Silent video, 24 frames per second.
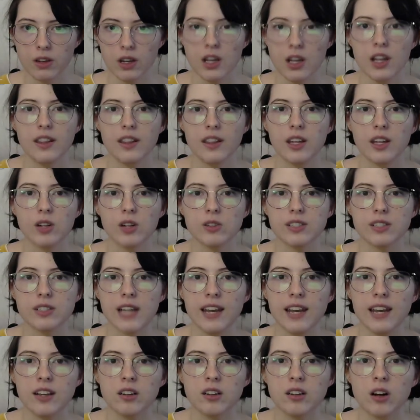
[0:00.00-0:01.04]
The old
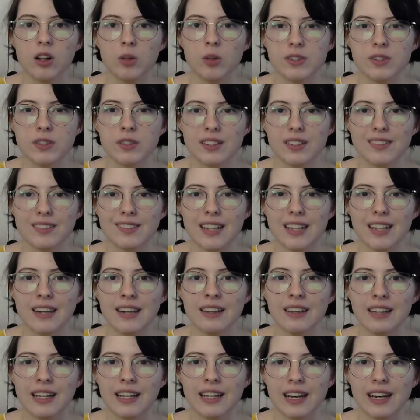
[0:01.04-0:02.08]
dining hall was
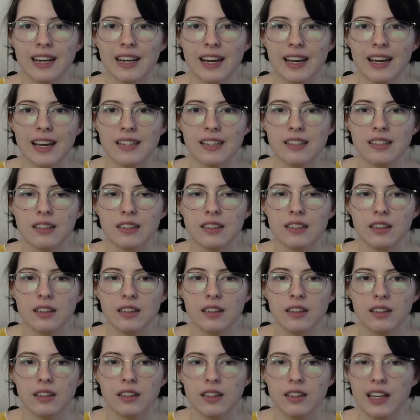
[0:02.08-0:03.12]
unsettling at night.
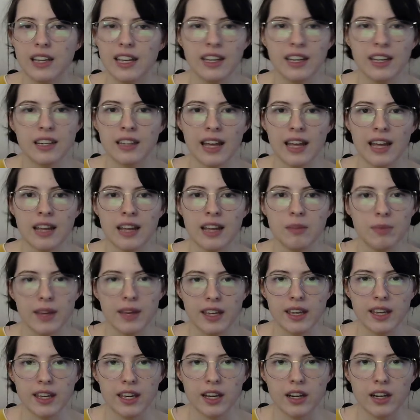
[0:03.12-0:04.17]
He didn't like
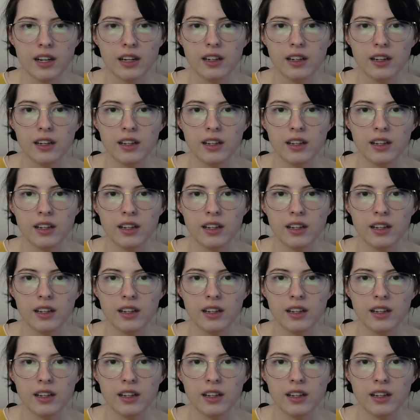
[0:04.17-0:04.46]
being here.